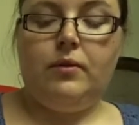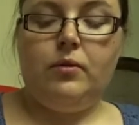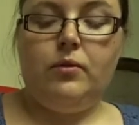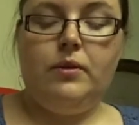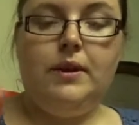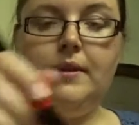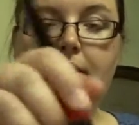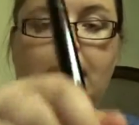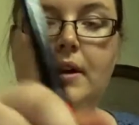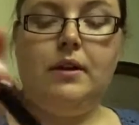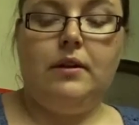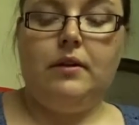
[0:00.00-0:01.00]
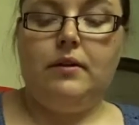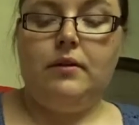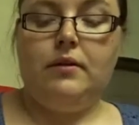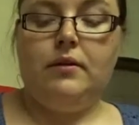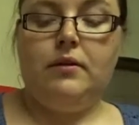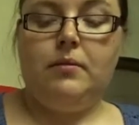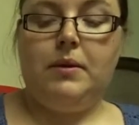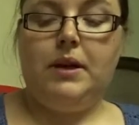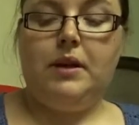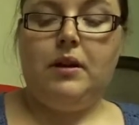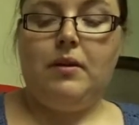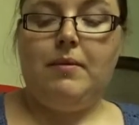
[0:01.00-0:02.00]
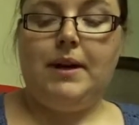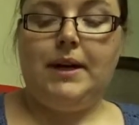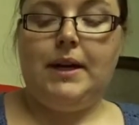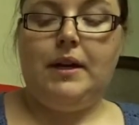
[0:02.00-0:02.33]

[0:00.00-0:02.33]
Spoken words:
all these colours so we can go back